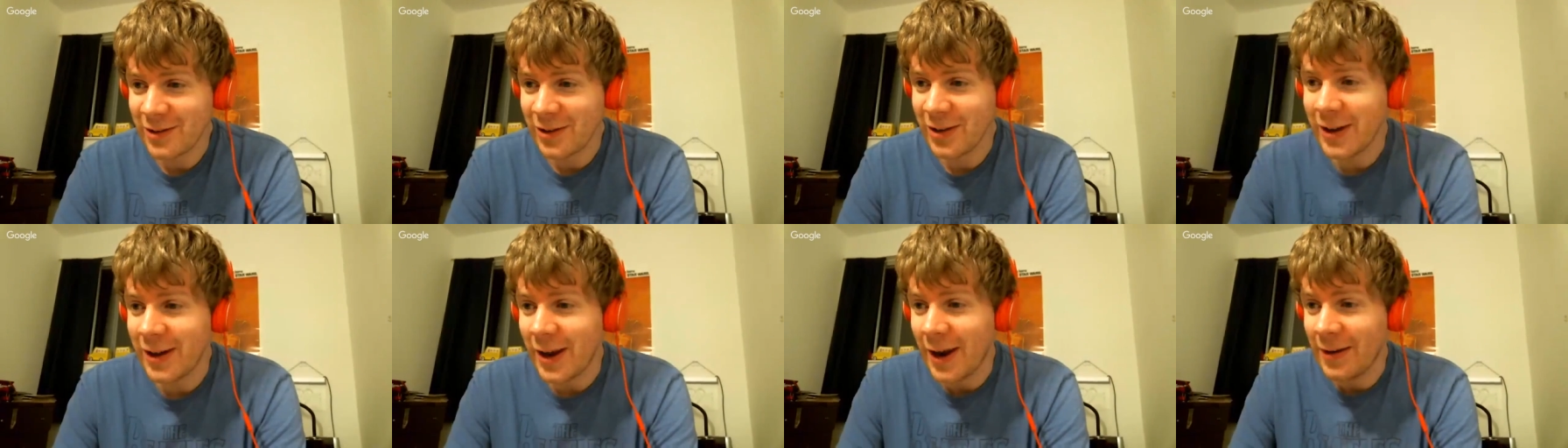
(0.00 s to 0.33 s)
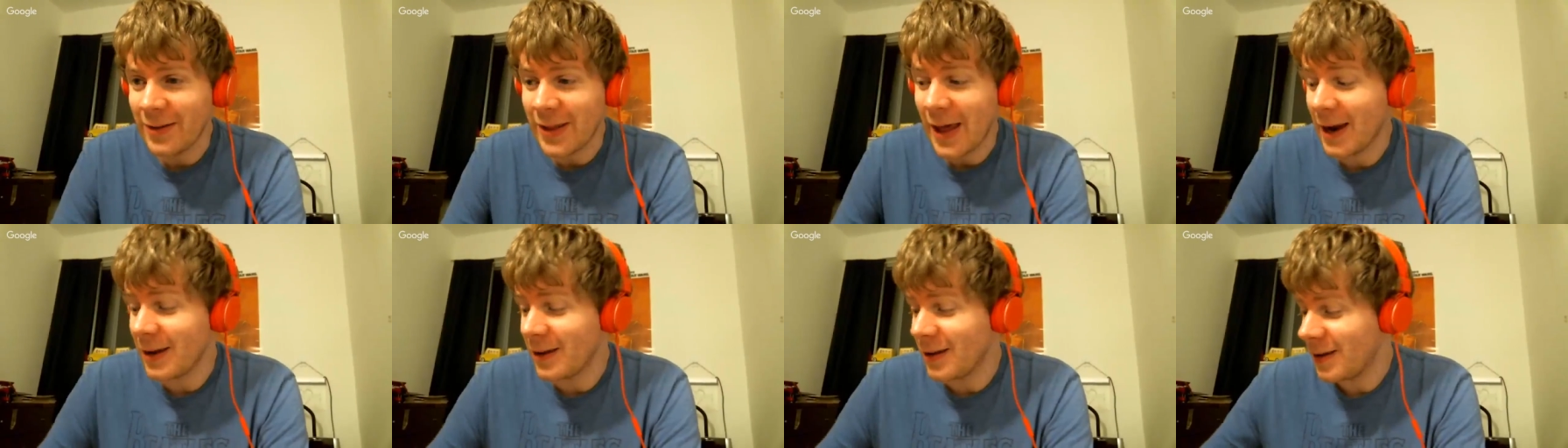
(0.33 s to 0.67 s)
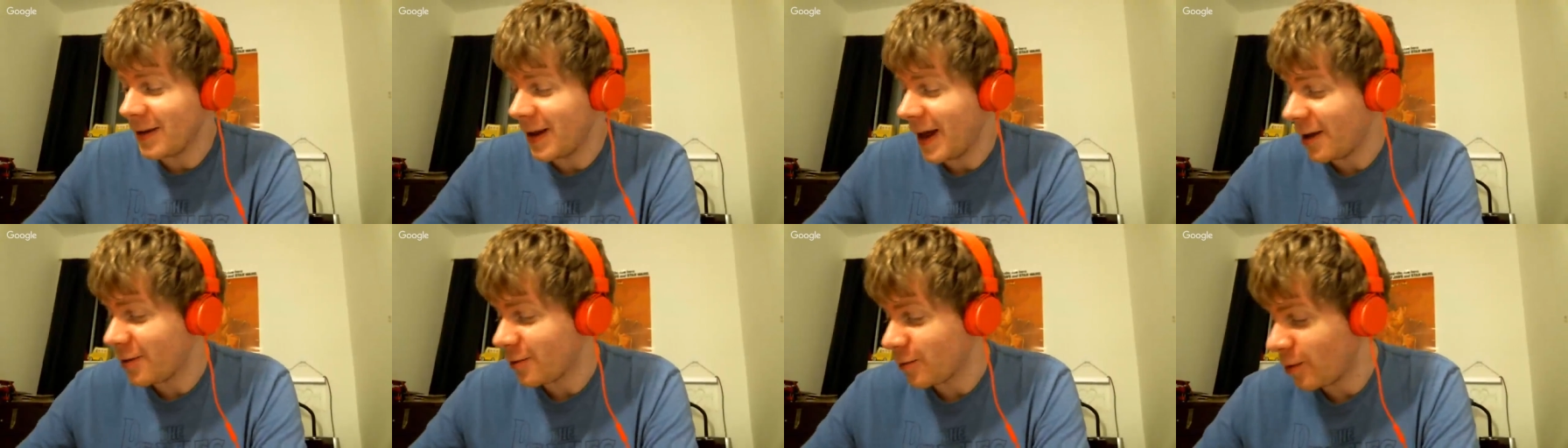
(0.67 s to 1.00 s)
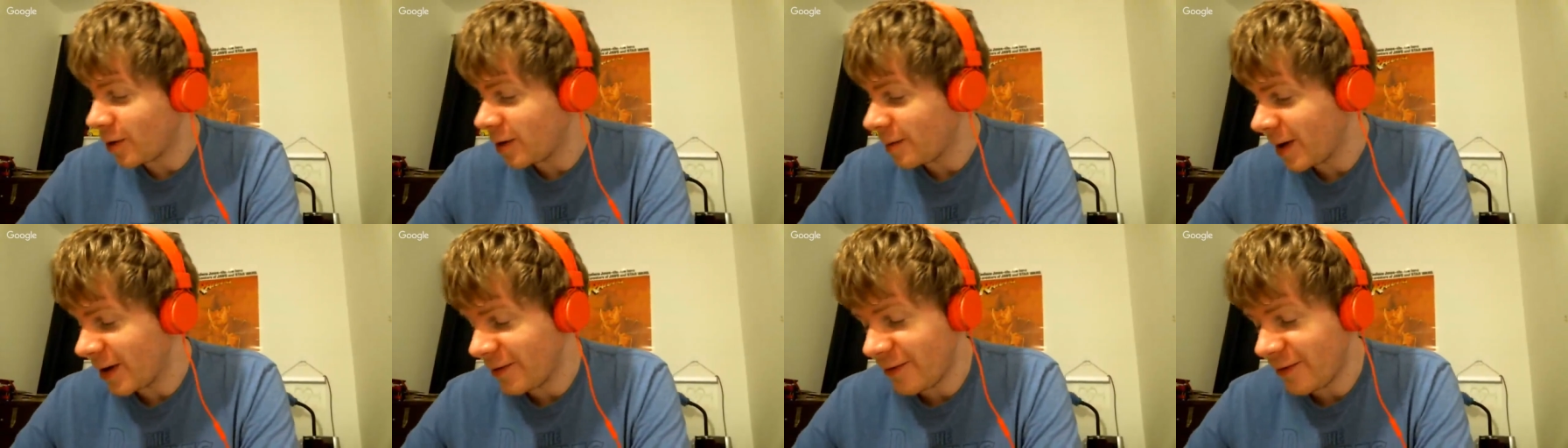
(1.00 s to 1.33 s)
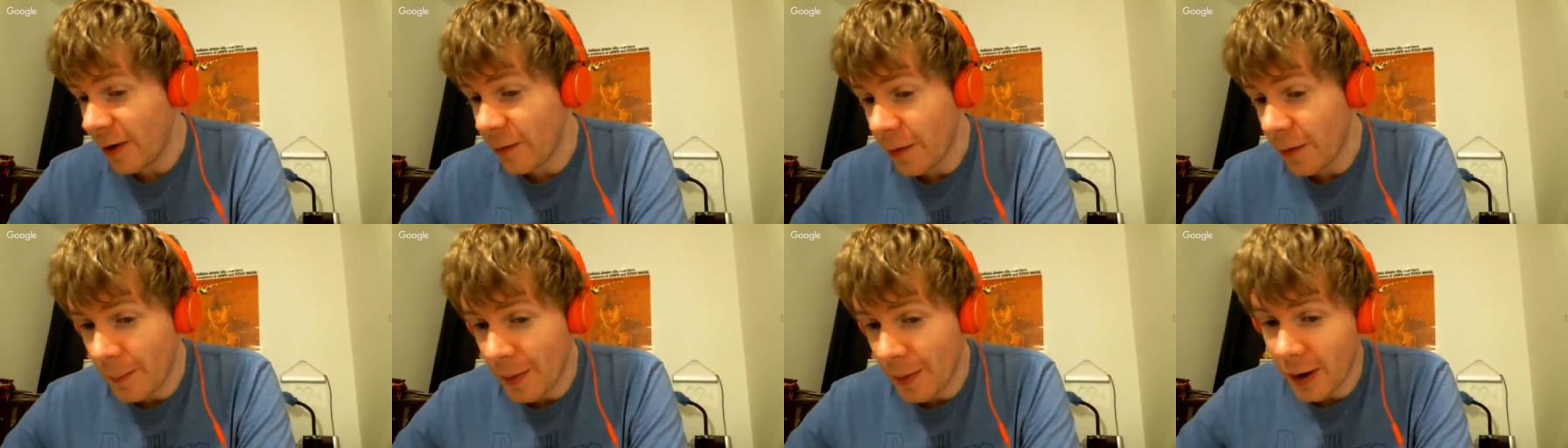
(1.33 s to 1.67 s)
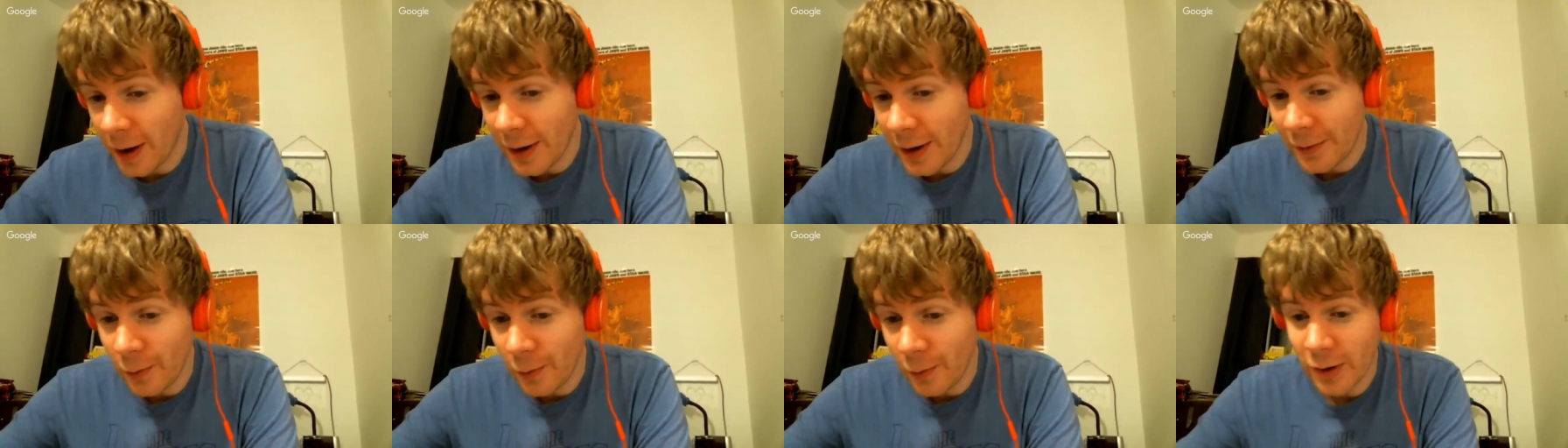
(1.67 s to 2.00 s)
Well, actually, that has one of my favorite
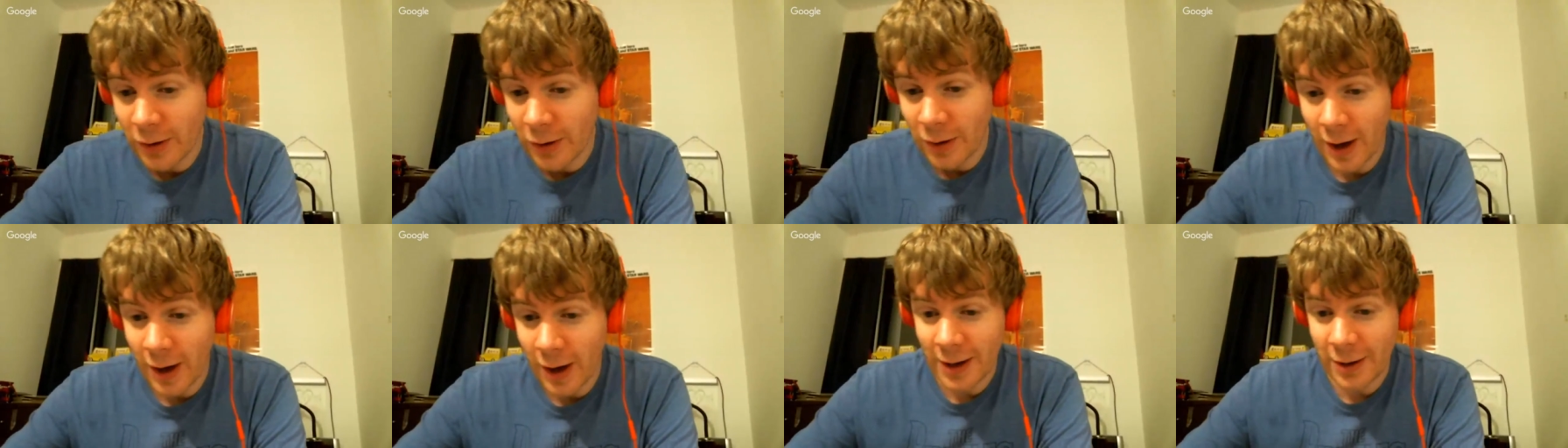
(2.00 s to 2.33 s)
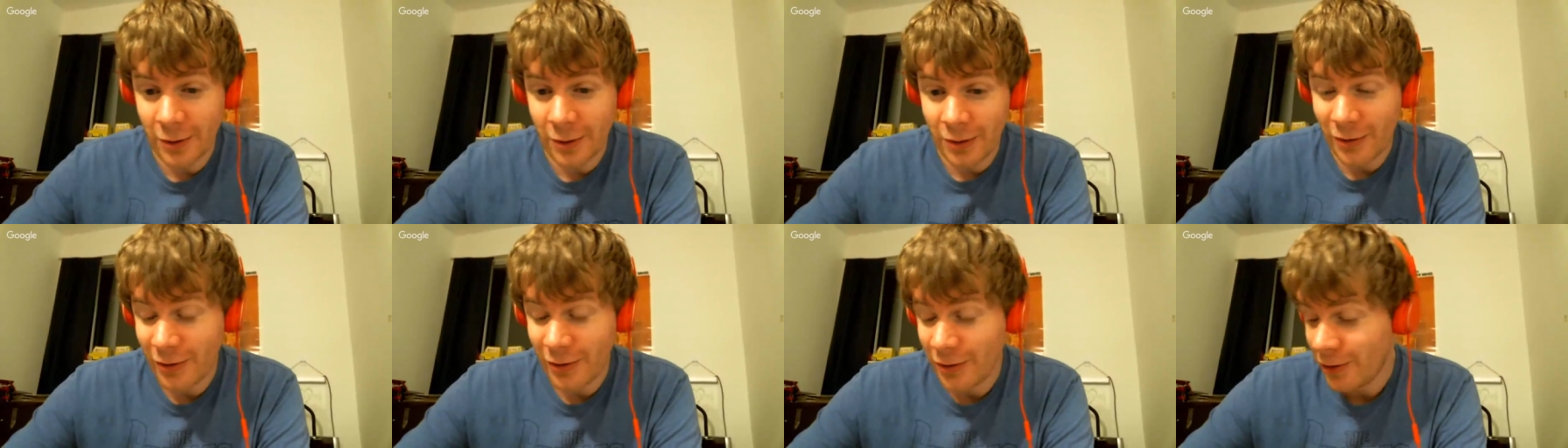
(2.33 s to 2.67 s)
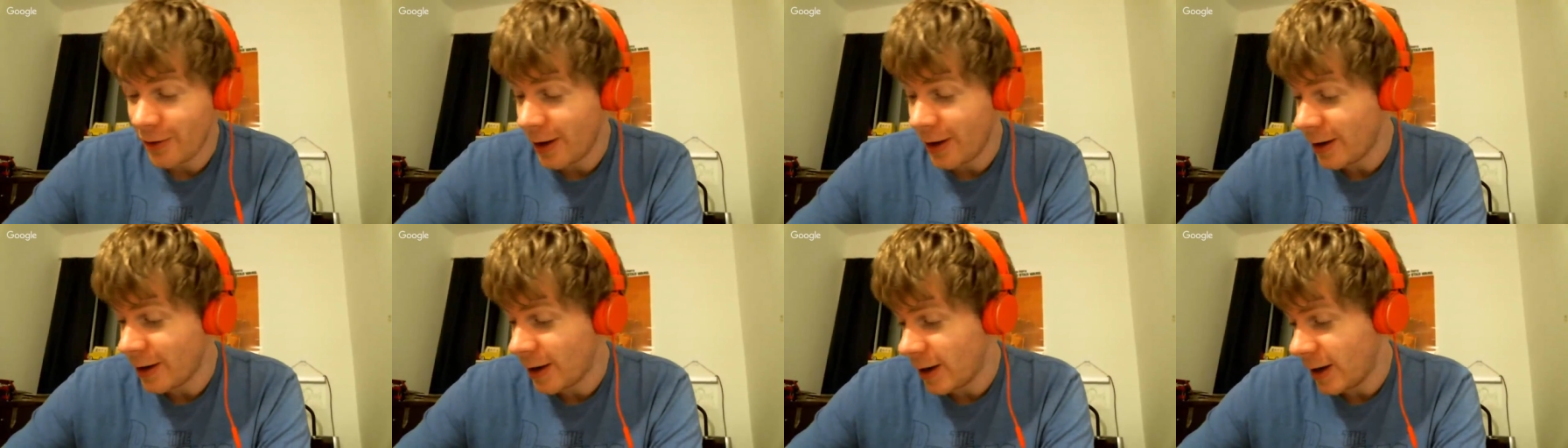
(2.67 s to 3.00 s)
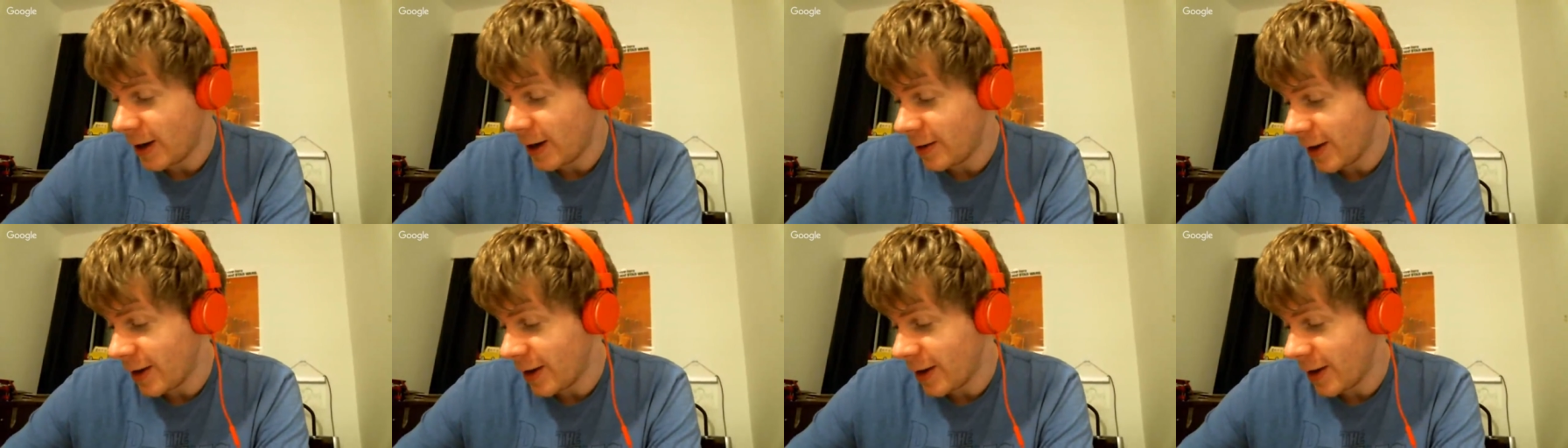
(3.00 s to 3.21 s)
Bond one-liners in it.